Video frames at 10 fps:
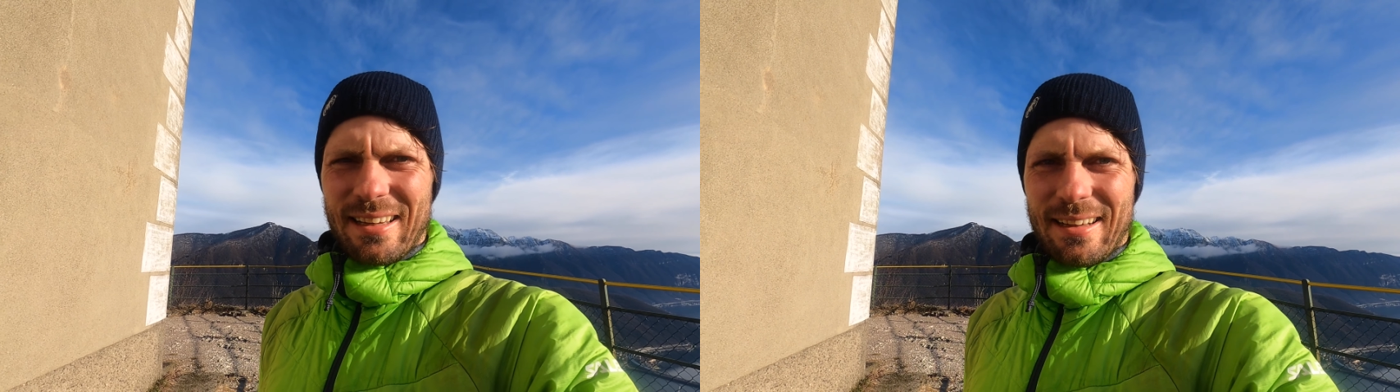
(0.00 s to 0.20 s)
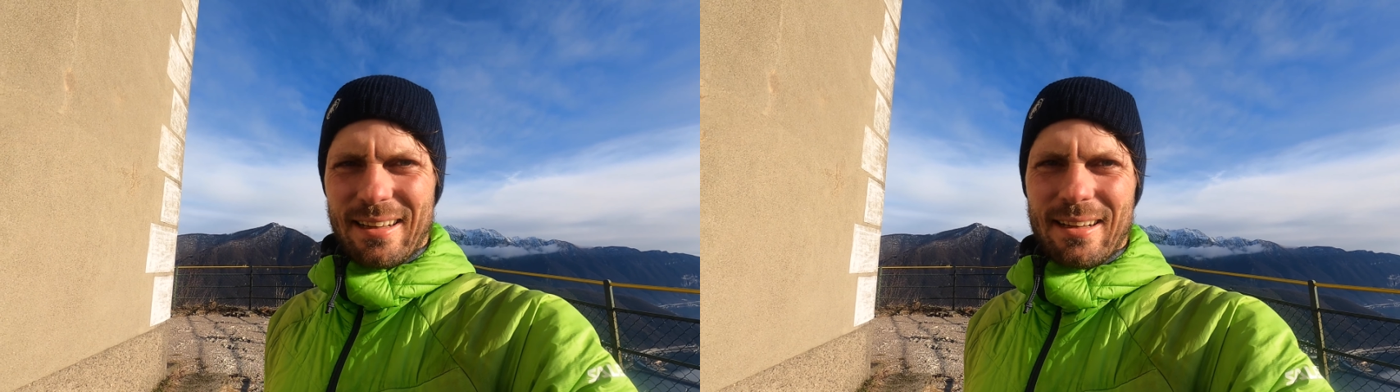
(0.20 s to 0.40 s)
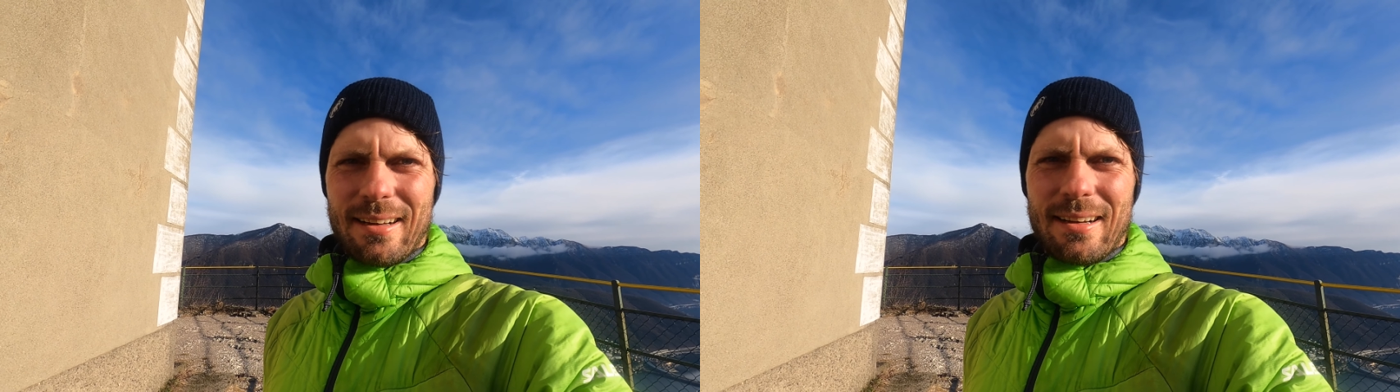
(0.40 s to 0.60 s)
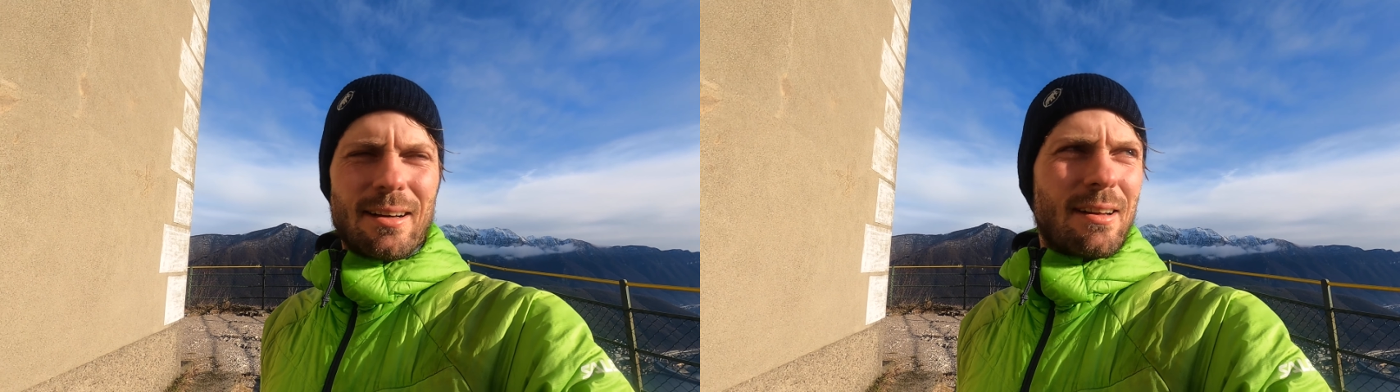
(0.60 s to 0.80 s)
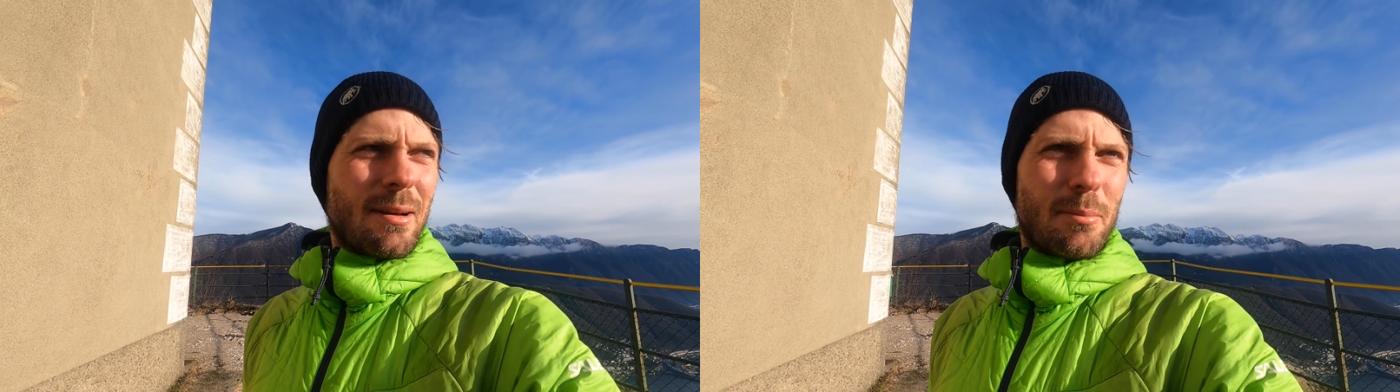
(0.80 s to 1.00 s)

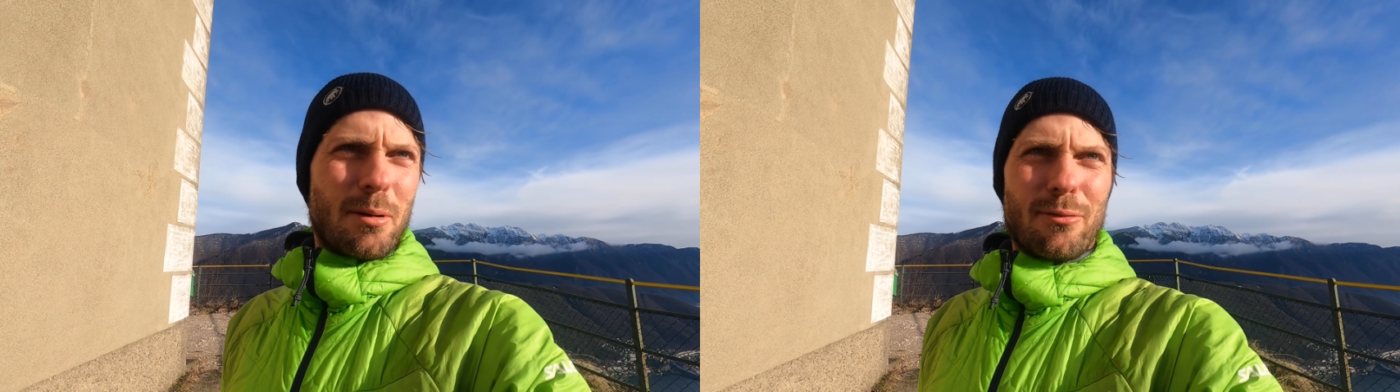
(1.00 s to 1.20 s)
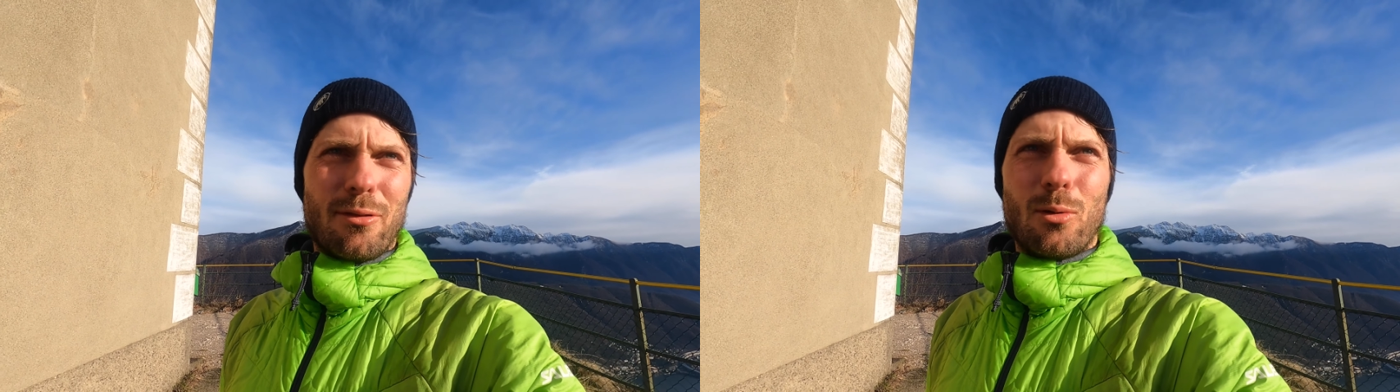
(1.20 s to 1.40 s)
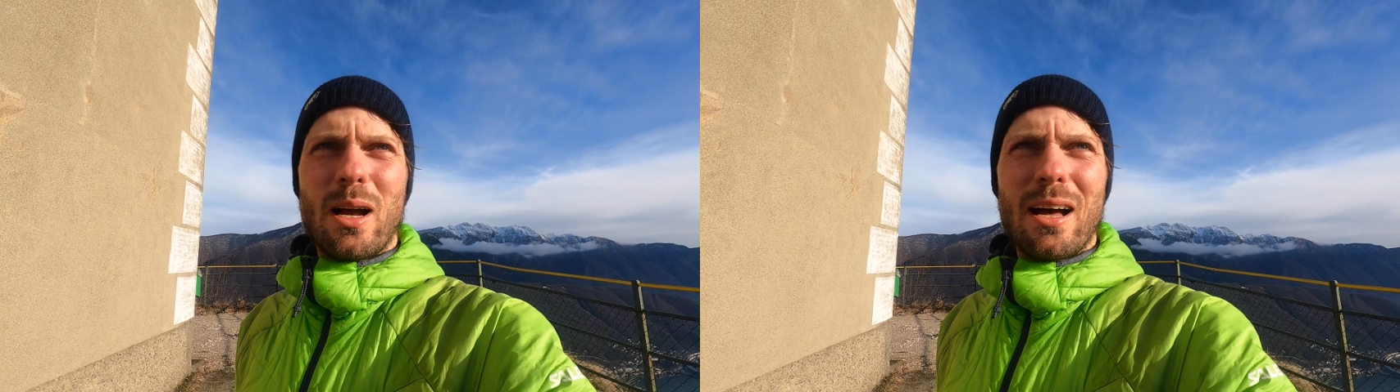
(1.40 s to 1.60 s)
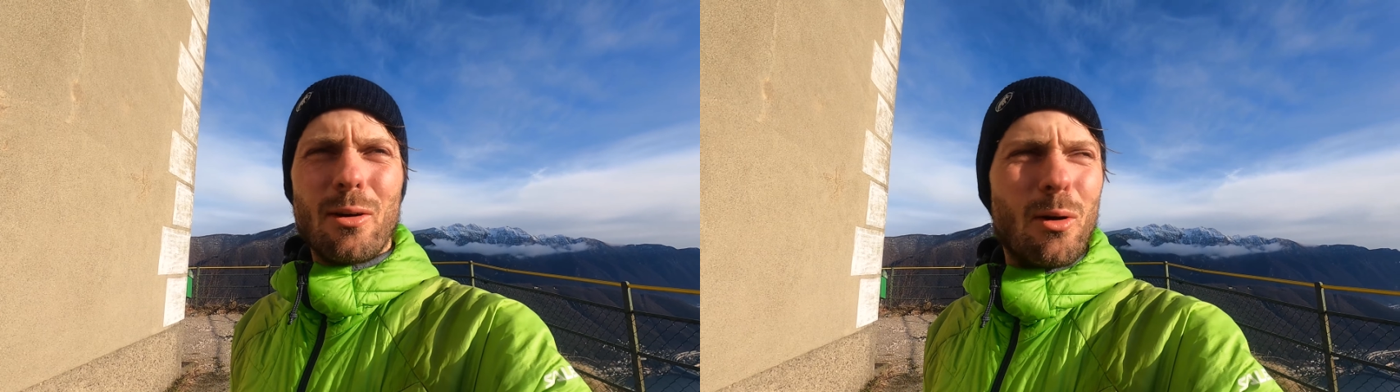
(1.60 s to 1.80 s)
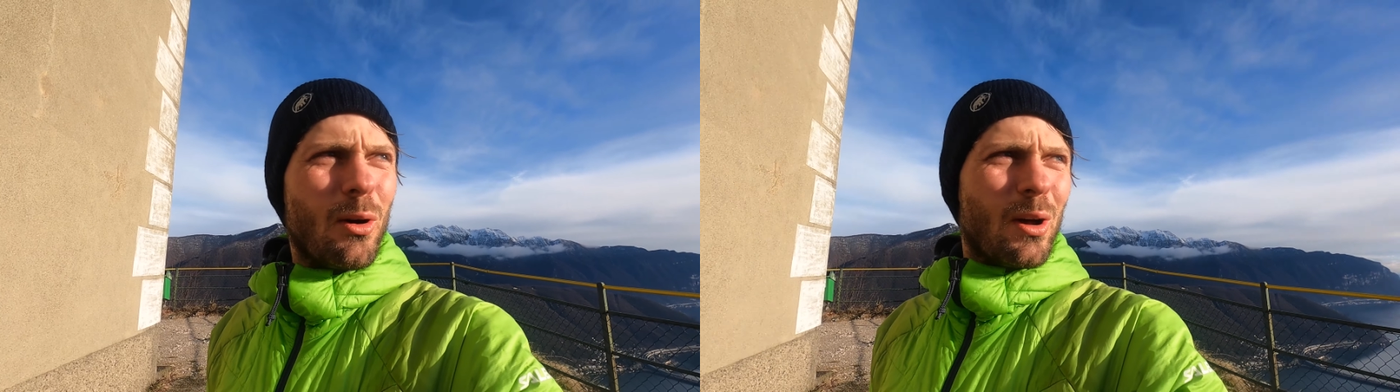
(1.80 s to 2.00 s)
above Lugano.